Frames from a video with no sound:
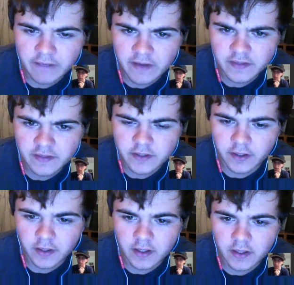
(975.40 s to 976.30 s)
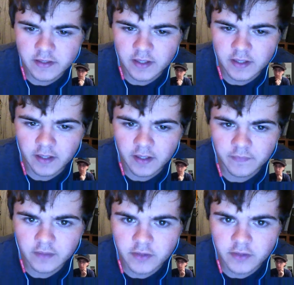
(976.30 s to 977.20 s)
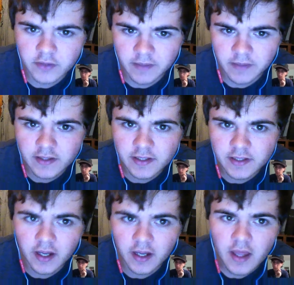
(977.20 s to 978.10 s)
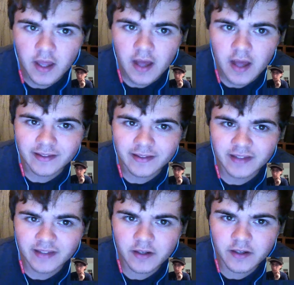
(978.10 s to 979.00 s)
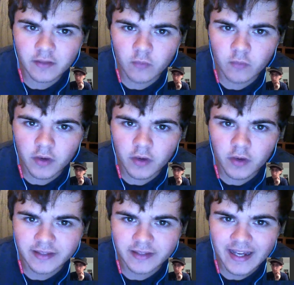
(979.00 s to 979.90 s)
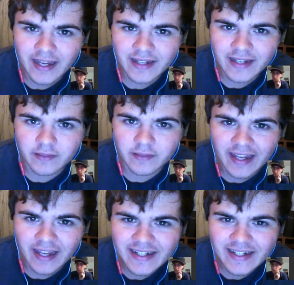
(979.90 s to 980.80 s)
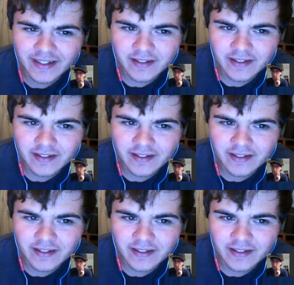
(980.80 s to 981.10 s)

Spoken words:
found the starter. It's who you're talking about. It's leather warning lading.